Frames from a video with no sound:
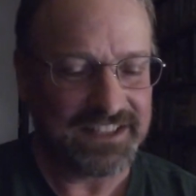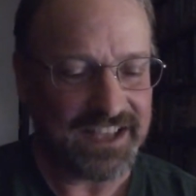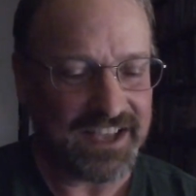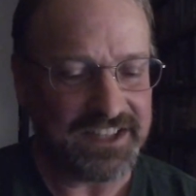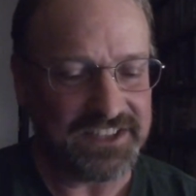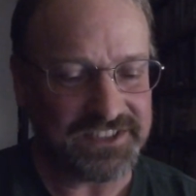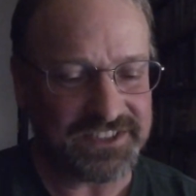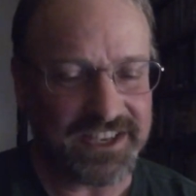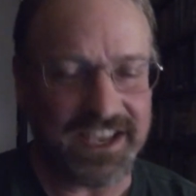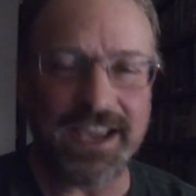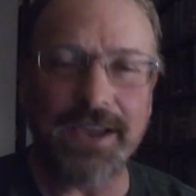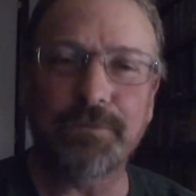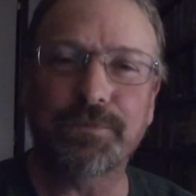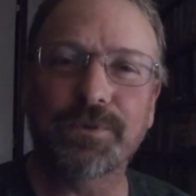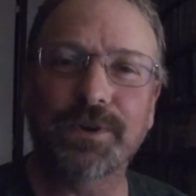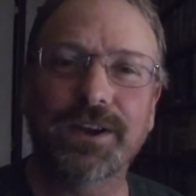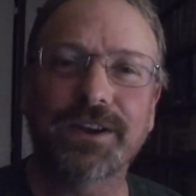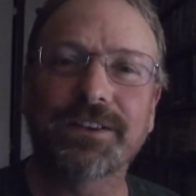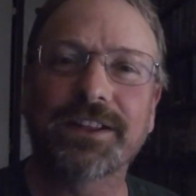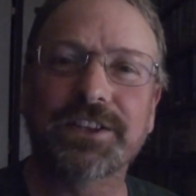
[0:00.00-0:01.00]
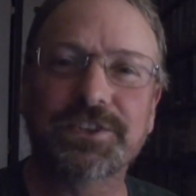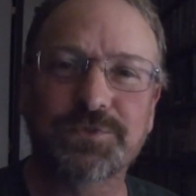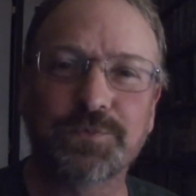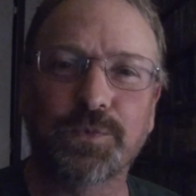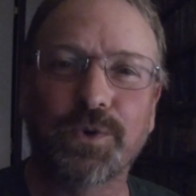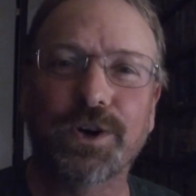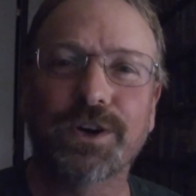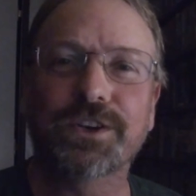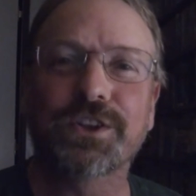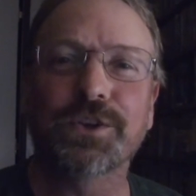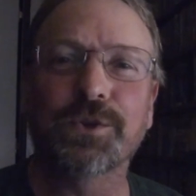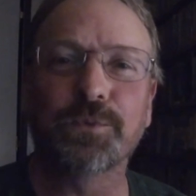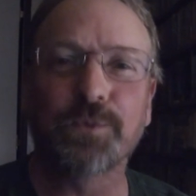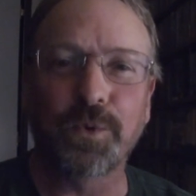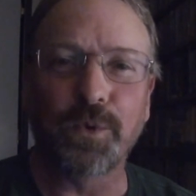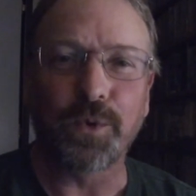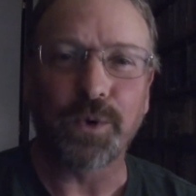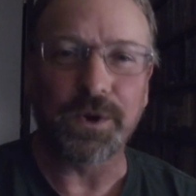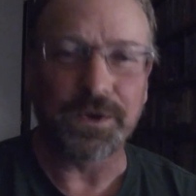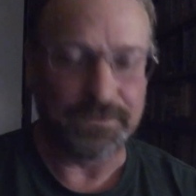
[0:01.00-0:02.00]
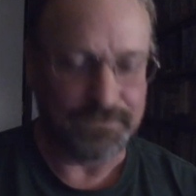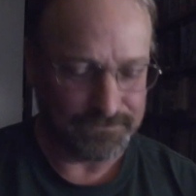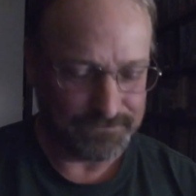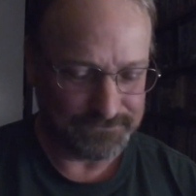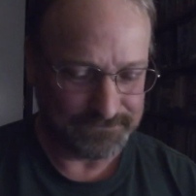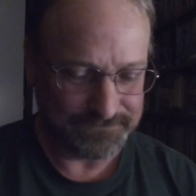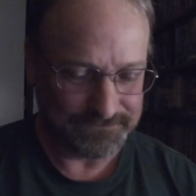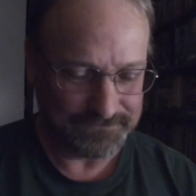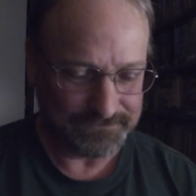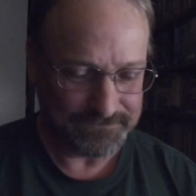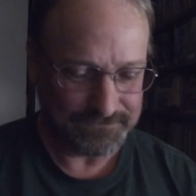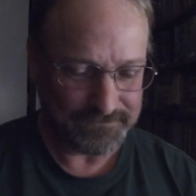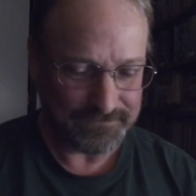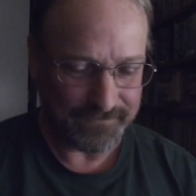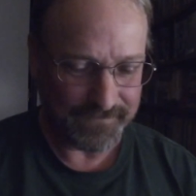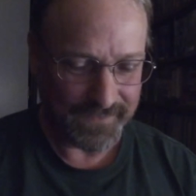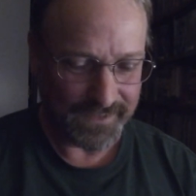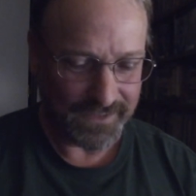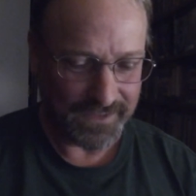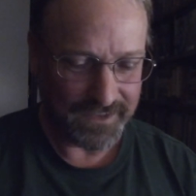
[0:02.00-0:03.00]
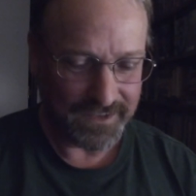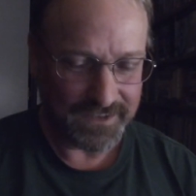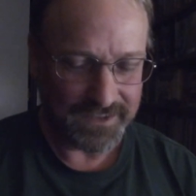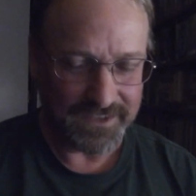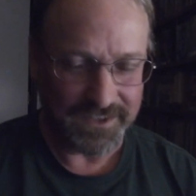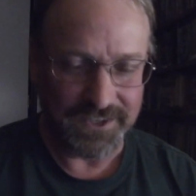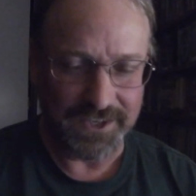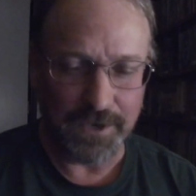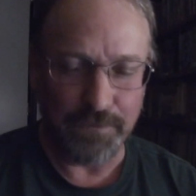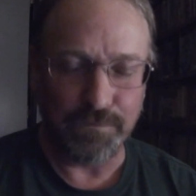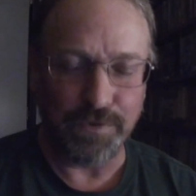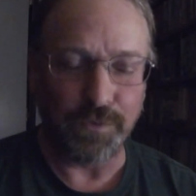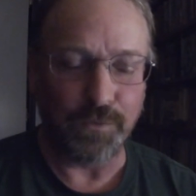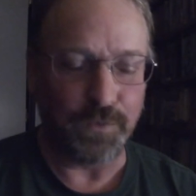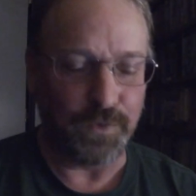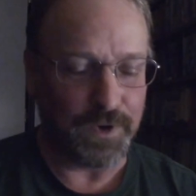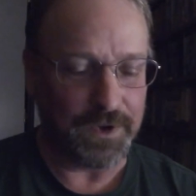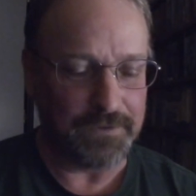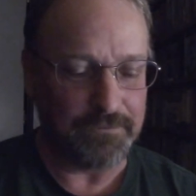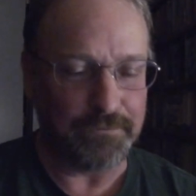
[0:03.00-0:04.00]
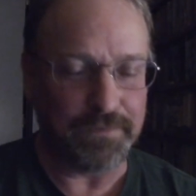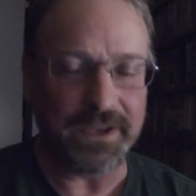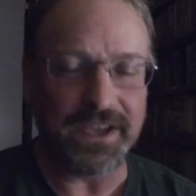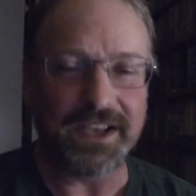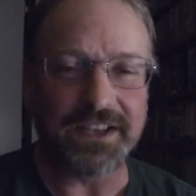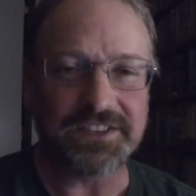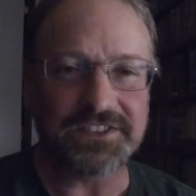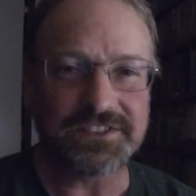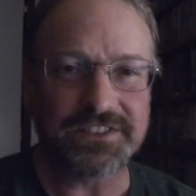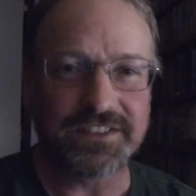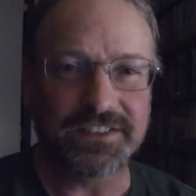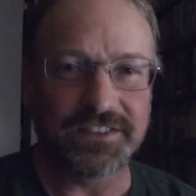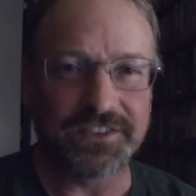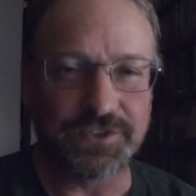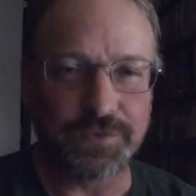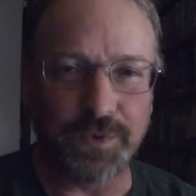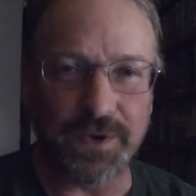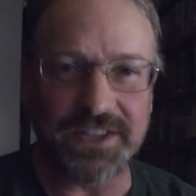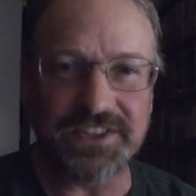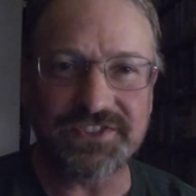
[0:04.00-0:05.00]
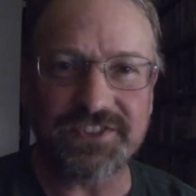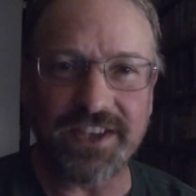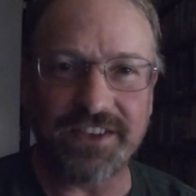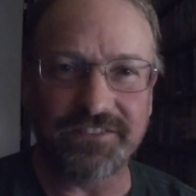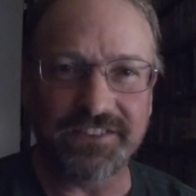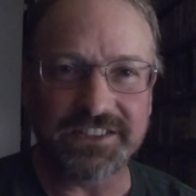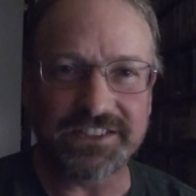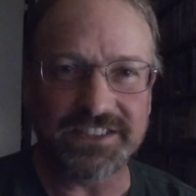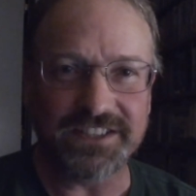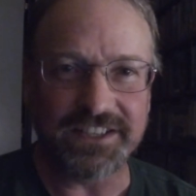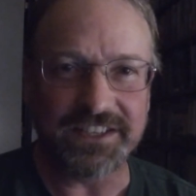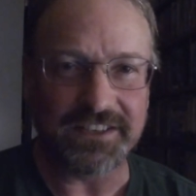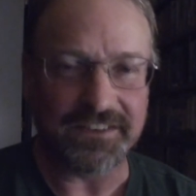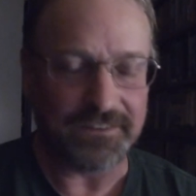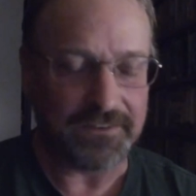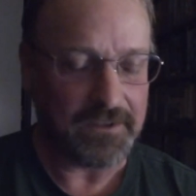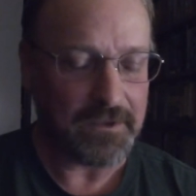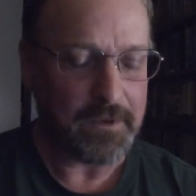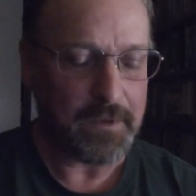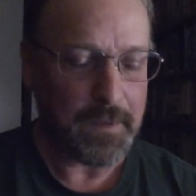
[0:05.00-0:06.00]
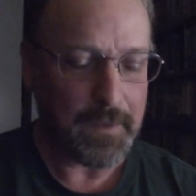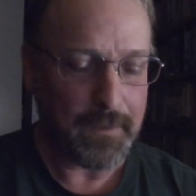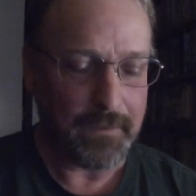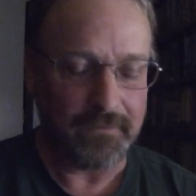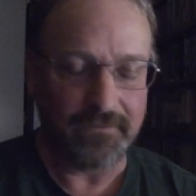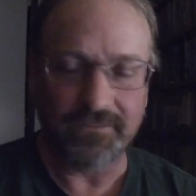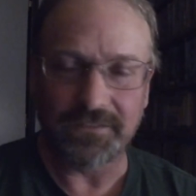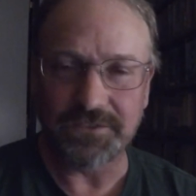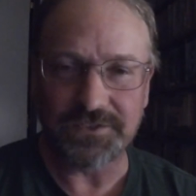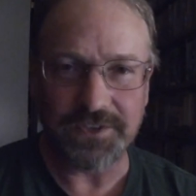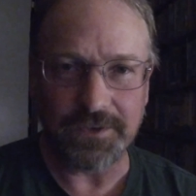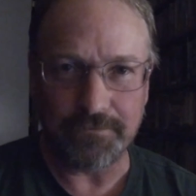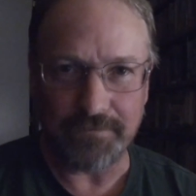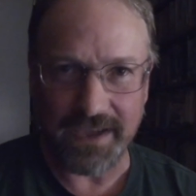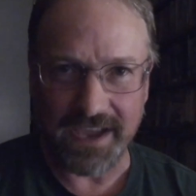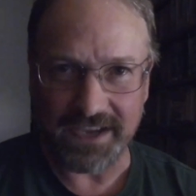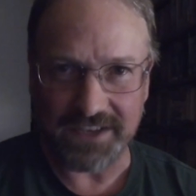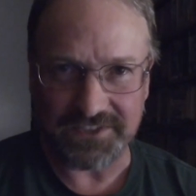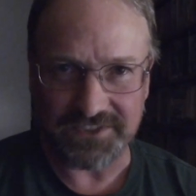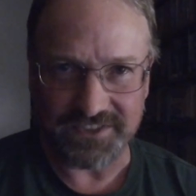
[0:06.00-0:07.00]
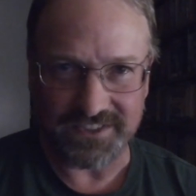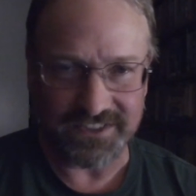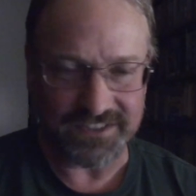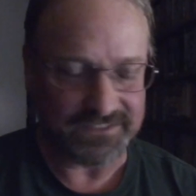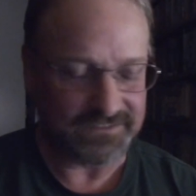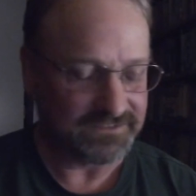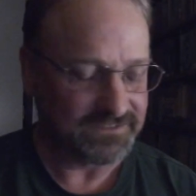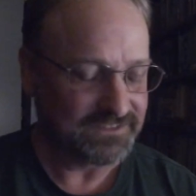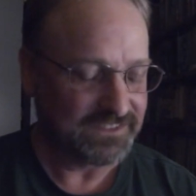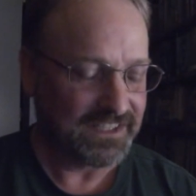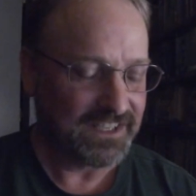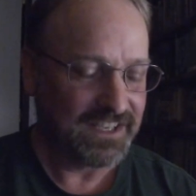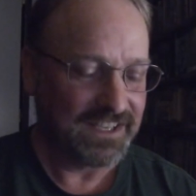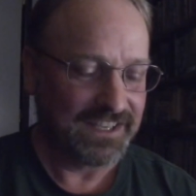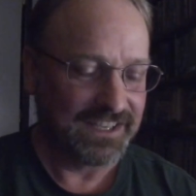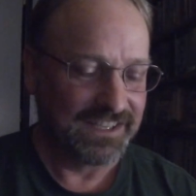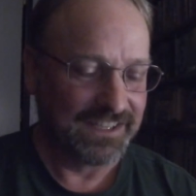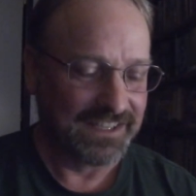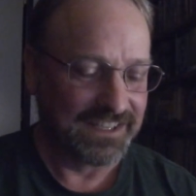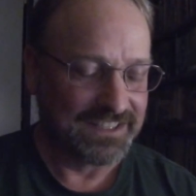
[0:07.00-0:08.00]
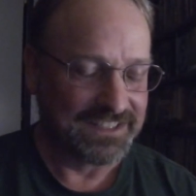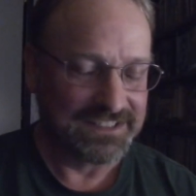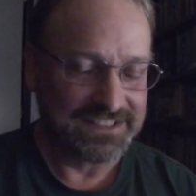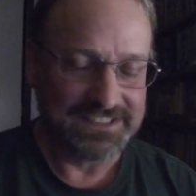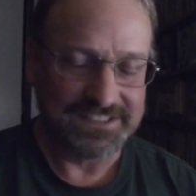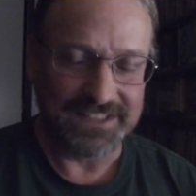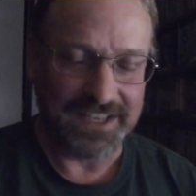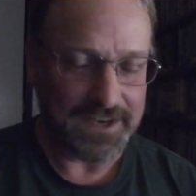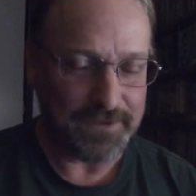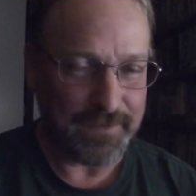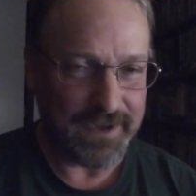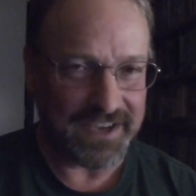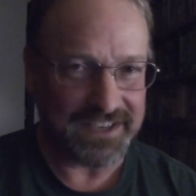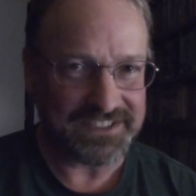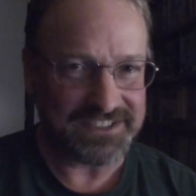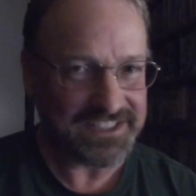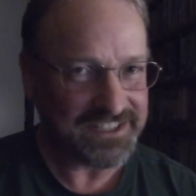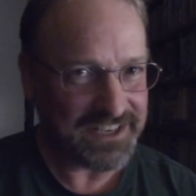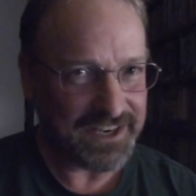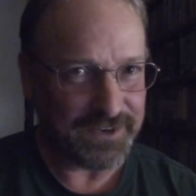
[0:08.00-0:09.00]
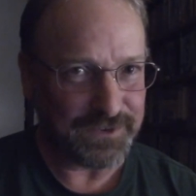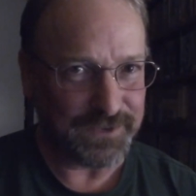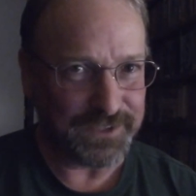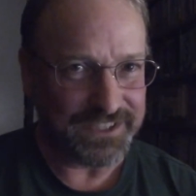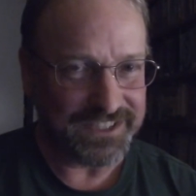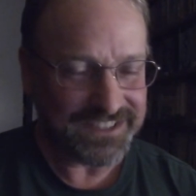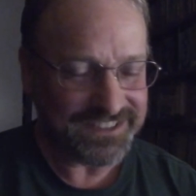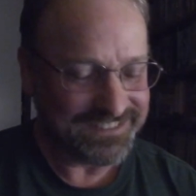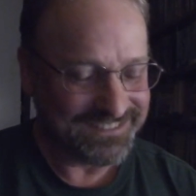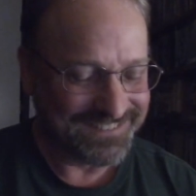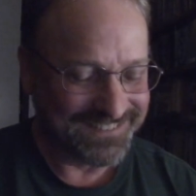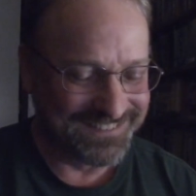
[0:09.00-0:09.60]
this campground has won an award. #1 best, 2017, from some magazine. Not a magazine I read.